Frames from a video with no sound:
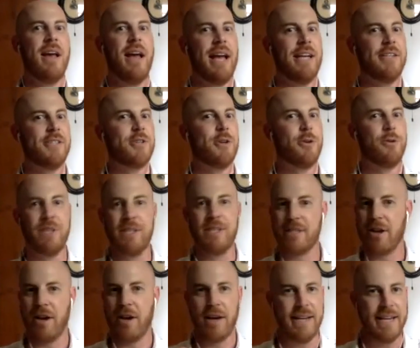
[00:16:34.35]
And so this
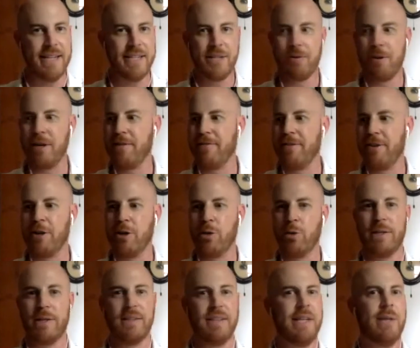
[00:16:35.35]
got integrated very
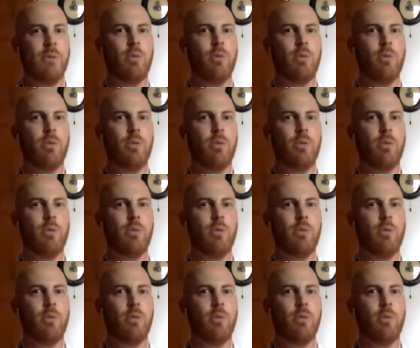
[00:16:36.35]
quickly.